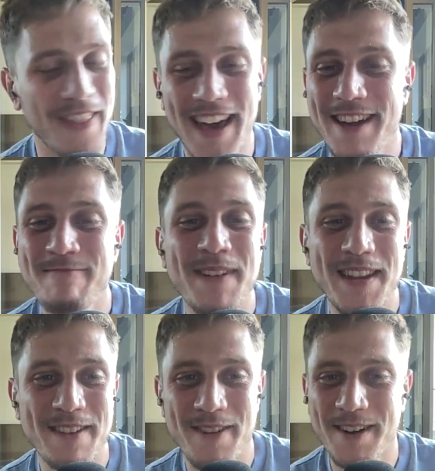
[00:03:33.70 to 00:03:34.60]
that
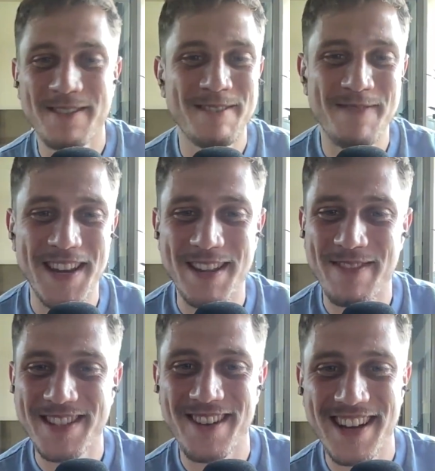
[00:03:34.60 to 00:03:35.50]
completely wrong. Completely
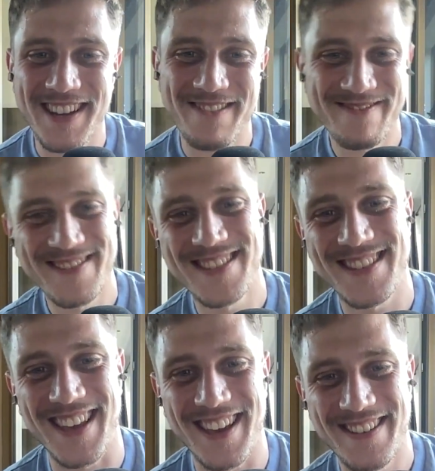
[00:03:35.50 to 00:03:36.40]
misread it. So